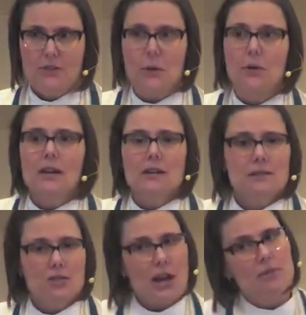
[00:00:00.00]
So
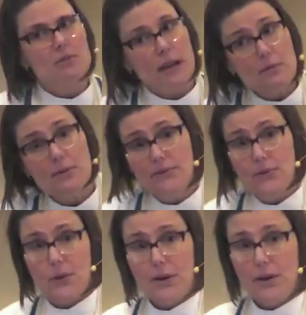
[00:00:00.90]
in the chapter right
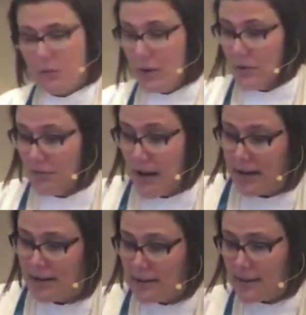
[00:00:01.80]
before what we
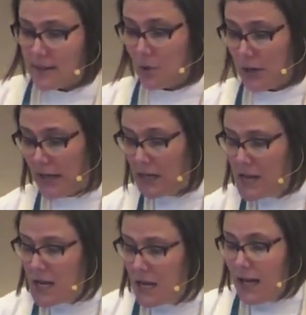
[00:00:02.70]
read this morning,
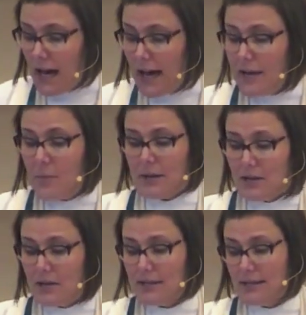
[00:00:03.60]
God
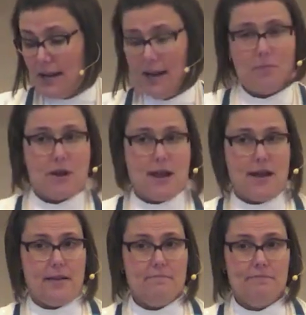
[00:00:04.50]
appears to
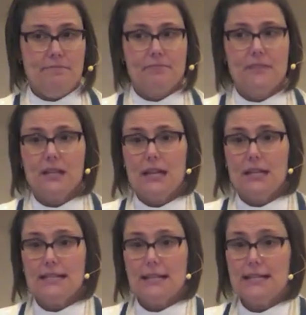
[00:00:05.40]
Abraham
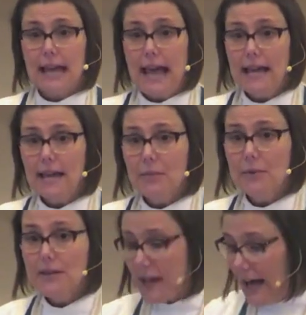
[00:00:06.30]
and says, hey,
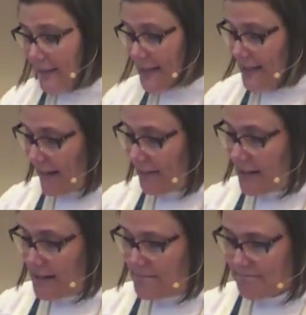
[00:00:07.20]
we've got this
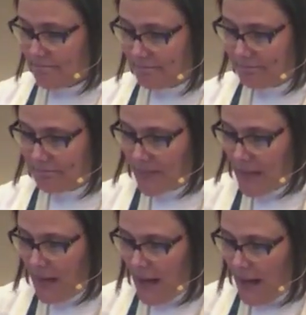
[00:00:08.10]
covenant,
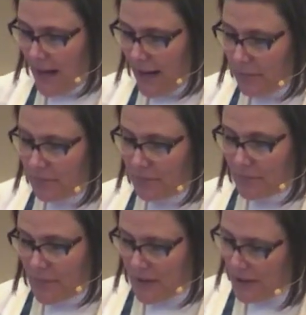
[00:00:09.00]

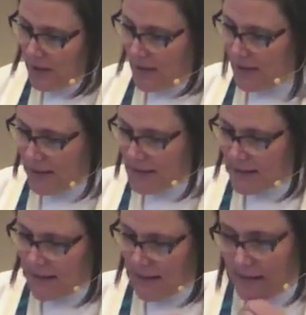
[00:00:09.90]

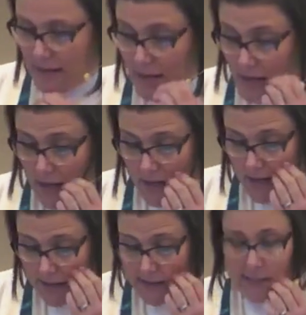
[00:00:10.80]
and
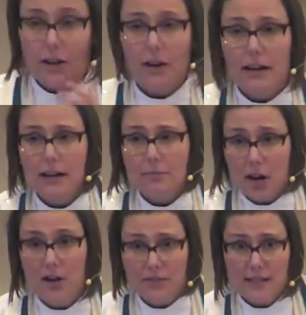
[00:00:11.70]
Sarah,
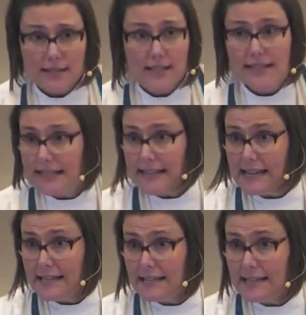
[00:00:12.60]
part of this is
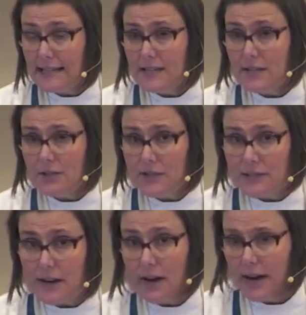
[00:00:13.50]
descendants, and so
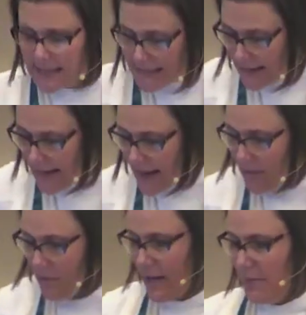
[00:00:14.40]
Sarah is going to
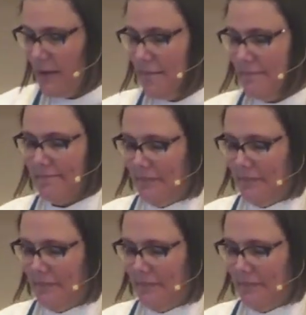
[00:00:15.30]
have a baby.